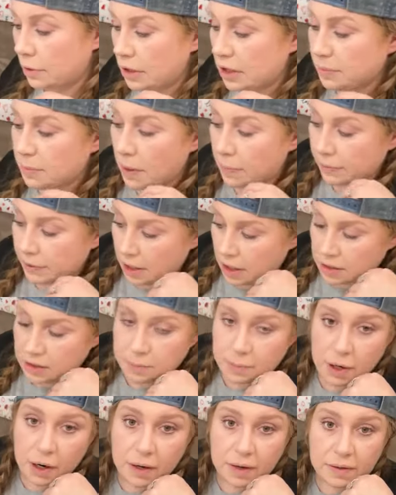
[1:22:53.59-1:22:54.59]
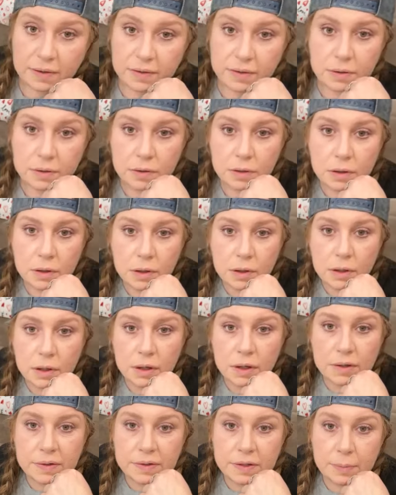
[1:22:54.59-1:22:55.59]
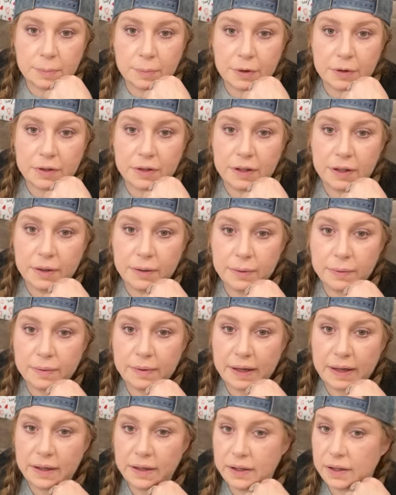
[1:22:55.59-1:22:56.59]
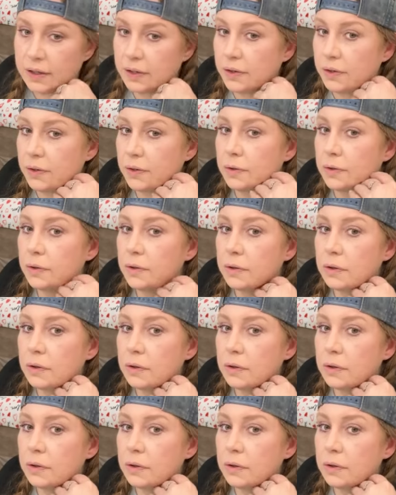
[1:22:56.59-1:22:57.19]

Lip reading: He's probably not surprised. Super cute. Thank you.